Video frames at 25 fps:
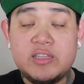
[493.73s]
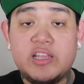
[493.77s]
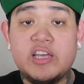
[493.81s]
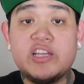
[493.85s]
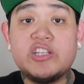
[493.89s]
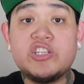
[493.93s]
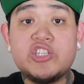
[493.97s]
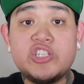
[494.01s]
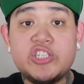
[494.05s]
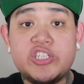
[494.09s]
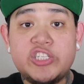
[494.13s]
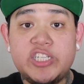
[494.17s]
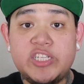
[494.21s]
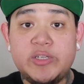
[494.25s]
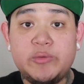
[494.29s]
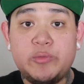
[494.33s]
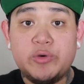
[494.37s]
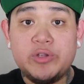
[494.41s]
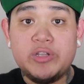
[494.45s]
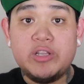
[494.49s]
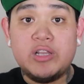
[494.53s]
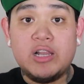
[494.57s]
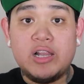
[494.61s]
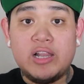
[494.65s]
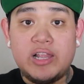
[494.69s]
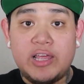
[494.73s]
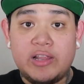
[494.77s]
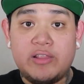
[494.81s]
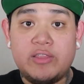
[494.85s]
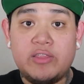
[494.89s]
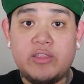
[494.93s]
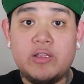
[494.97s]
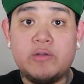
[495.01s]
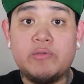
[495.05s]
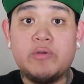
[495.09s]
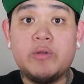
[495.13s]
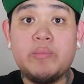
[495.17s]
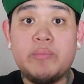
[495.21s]
that she would
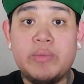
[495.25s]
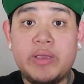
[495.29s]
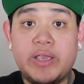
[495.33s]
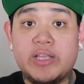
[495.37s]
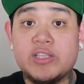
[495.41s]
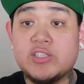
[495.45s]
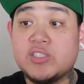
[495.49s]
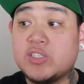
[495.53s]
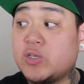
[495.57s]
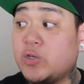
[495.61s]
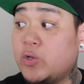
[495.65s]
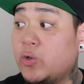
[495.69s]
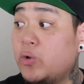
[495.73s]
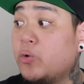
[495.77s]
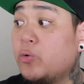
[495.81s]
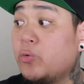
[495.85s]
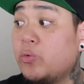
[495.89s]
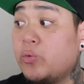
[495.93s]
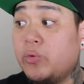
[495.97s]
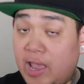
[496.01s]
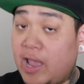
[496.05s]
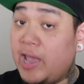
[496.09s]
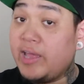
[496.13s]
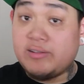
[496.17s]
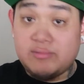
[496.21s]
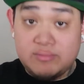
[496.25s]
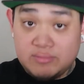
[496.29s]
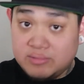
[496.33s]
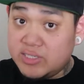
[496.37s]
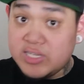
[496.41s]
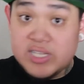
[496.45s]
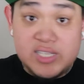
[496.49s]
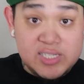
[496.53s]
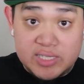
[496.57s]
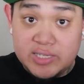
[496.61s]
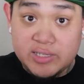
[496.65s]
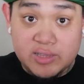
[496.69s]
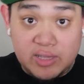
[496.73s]
let the remains go at
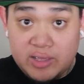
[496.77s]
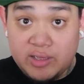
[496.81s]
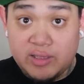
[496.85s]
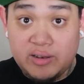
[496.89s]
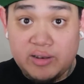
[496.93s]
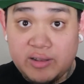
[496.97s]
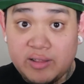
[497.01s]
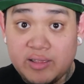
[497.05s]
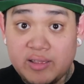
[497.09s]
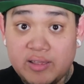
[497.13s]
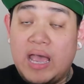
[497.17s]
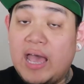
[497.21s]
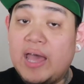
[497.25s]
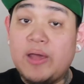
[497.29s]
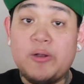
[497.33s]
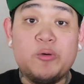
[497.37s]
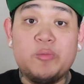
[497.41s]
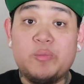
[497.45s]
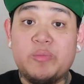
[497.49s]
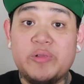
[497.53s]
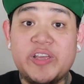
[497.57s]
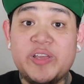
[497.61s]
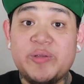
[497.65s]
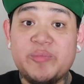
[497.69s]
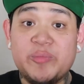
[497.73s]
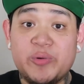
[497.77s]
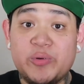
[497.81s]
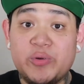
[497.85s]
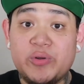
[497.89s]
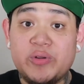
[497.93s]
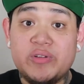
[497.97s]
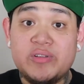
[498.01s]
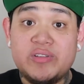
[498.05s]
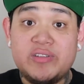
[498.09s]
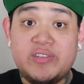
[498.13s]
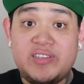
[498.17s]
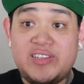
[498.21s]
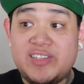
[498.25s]
Disneyland. I don't blame her.